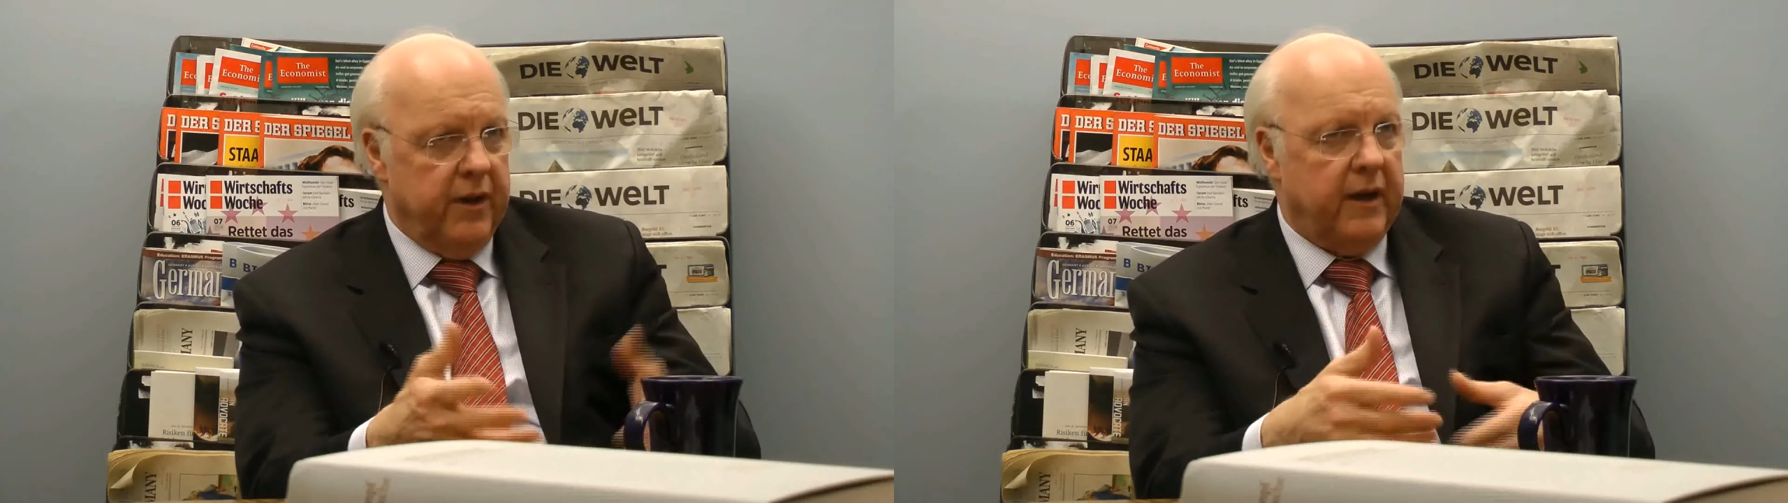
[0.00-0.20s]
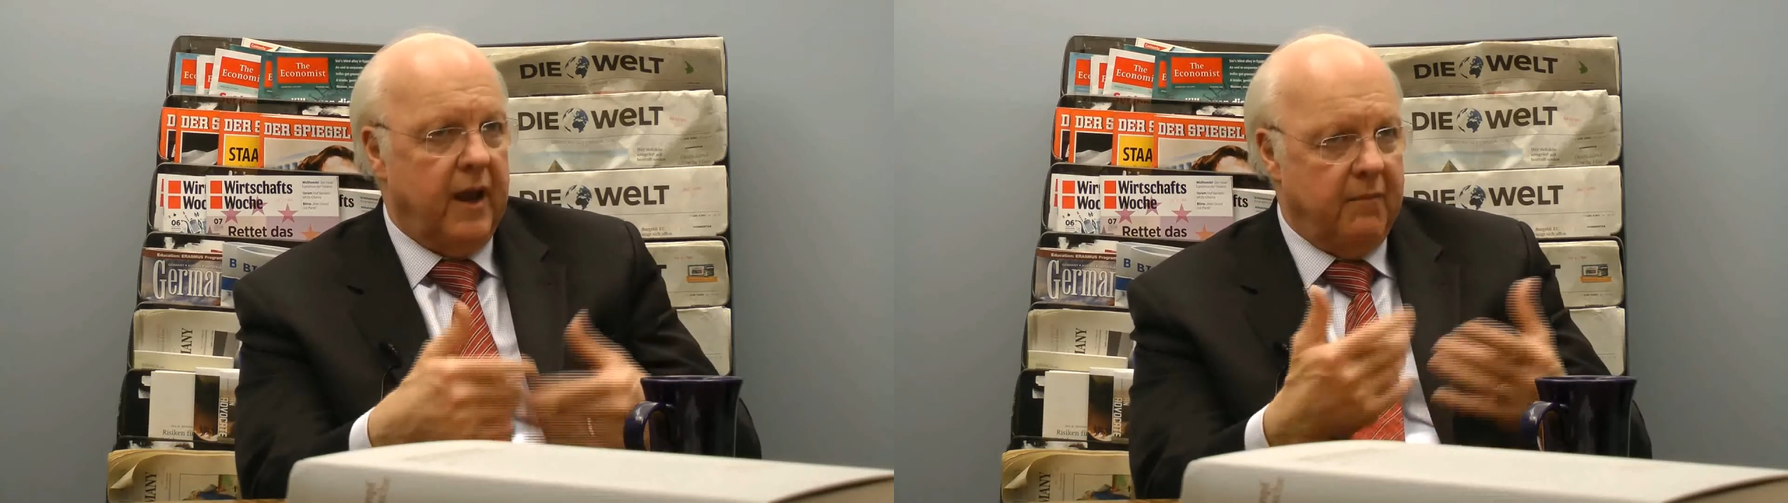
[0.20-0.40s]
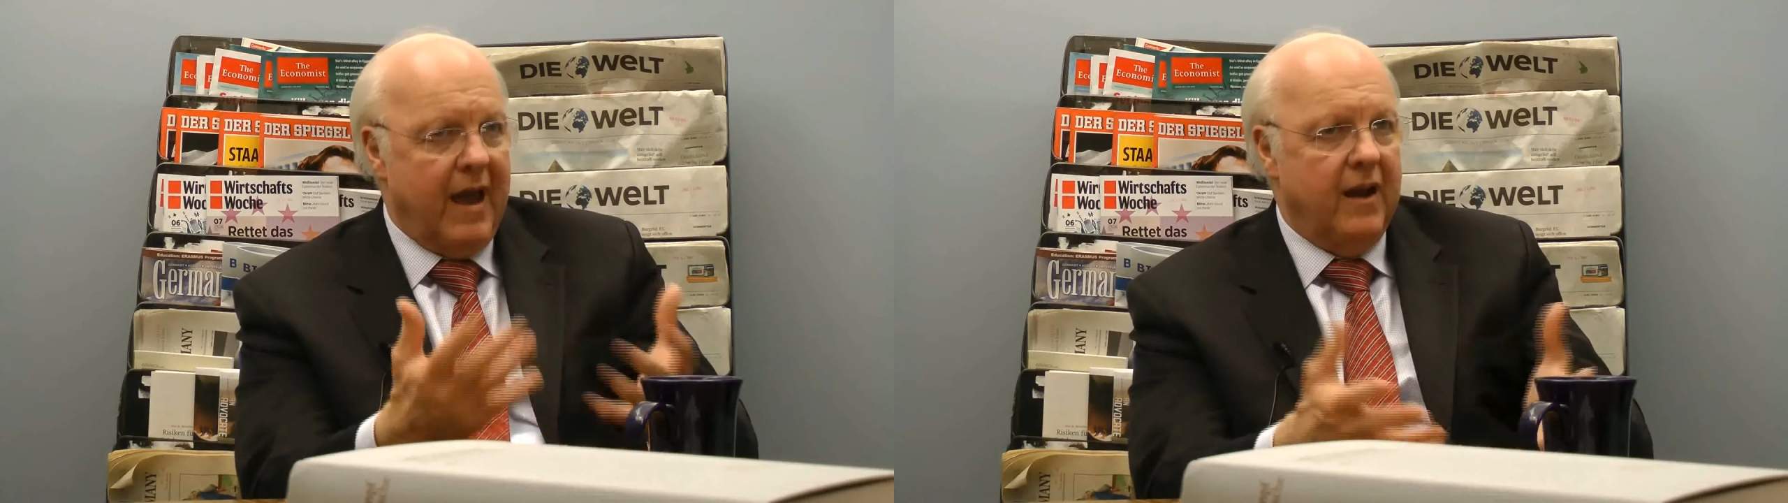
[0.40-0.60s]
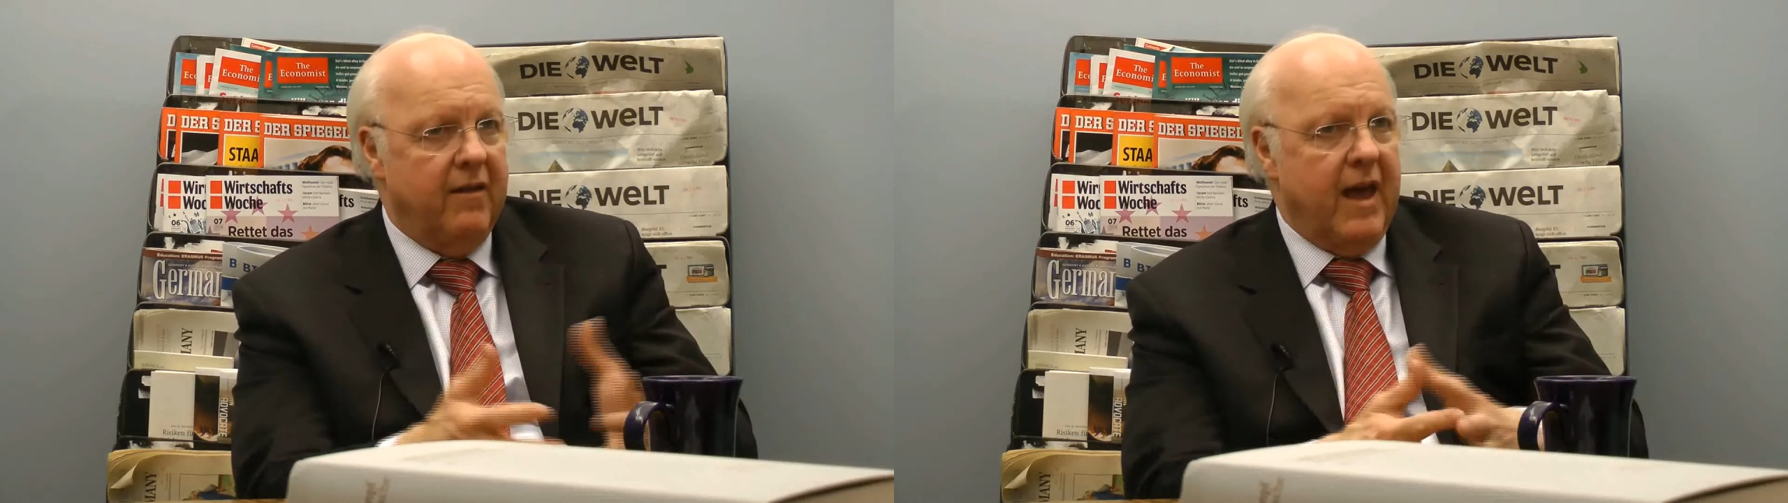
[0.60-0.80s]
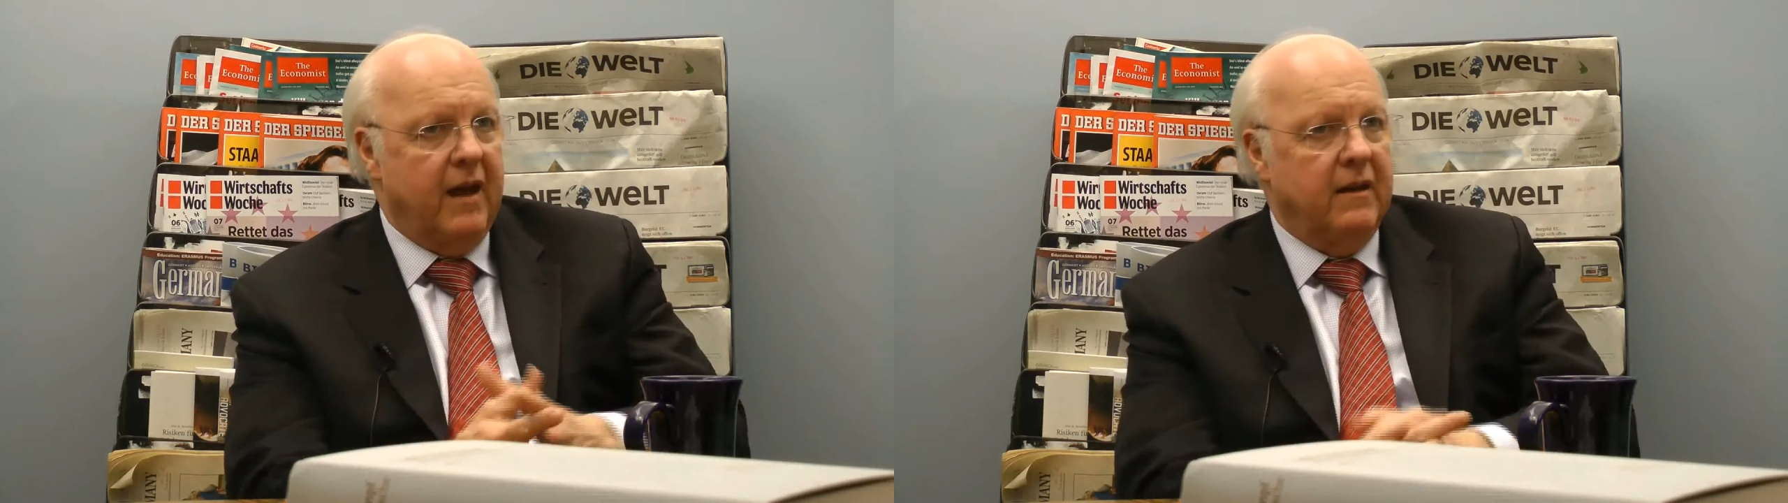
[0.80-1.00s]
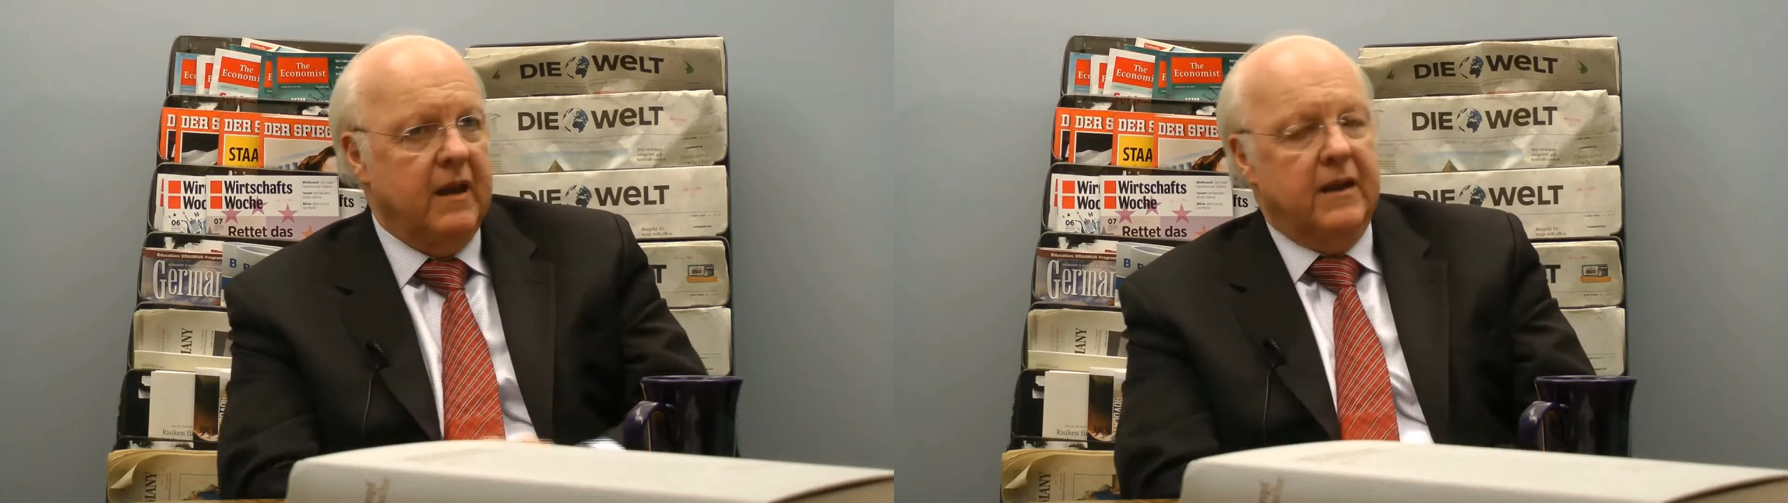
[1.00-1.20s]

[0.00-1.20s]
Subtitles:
that came out of that,